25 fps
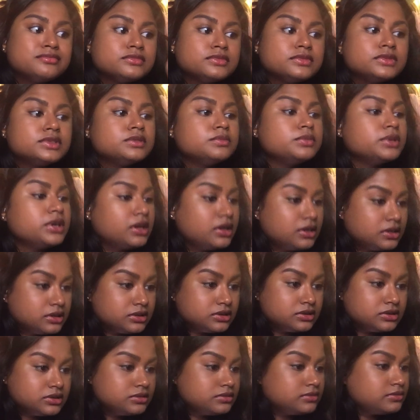To be
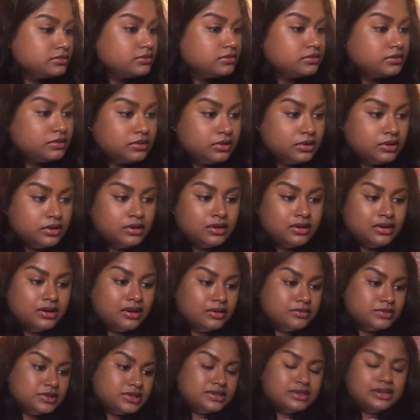honest, I'm
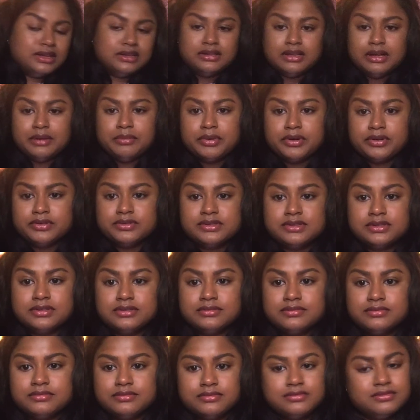just not that person.
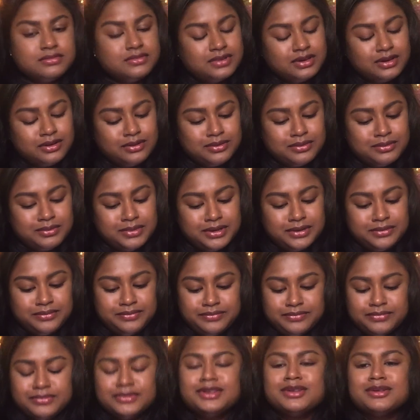You know what I
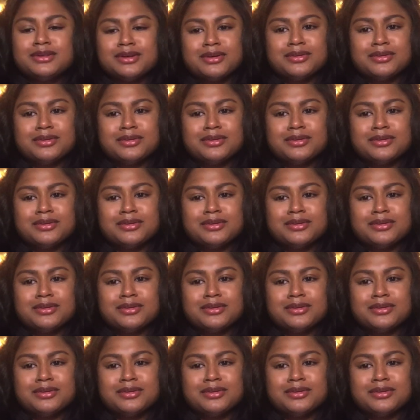mean?